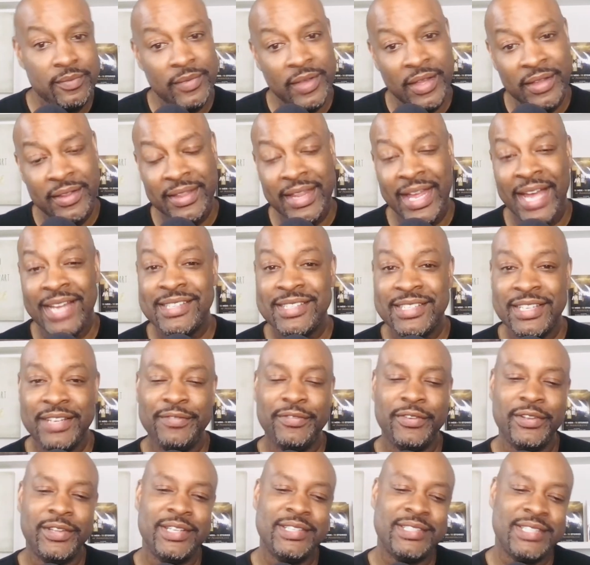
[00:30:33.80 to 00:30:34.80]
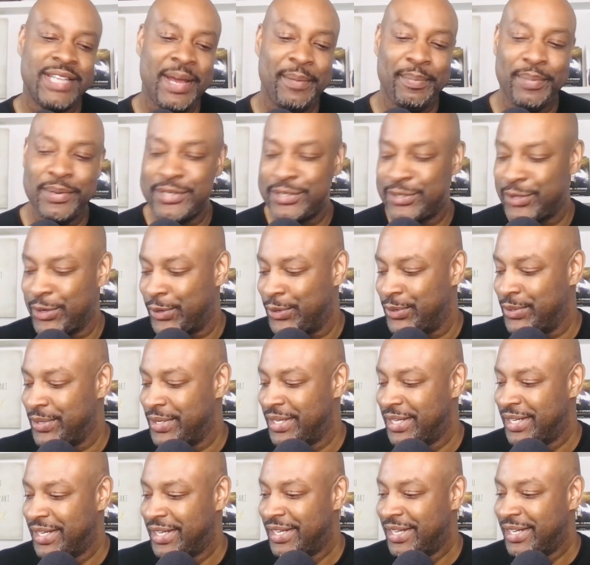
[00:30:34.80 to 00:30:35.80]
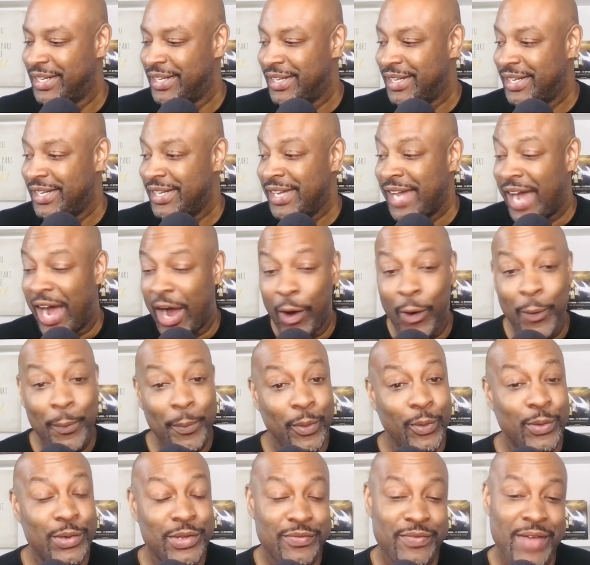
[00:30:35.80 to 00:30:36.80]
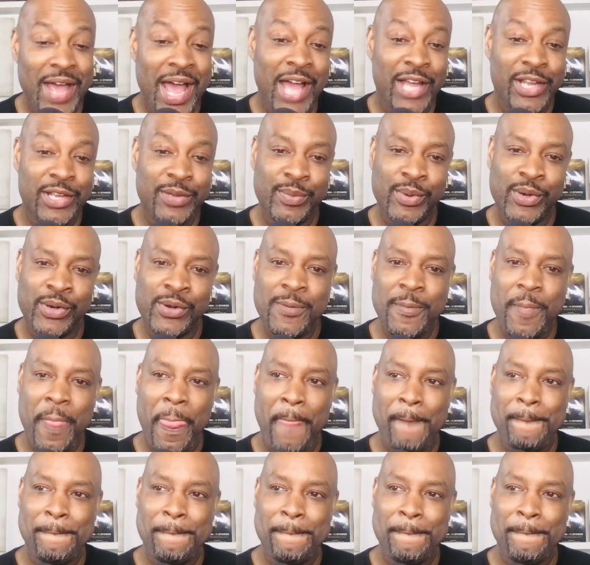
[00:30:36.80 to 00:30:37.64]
That's it for this episode. I hope it was valuable.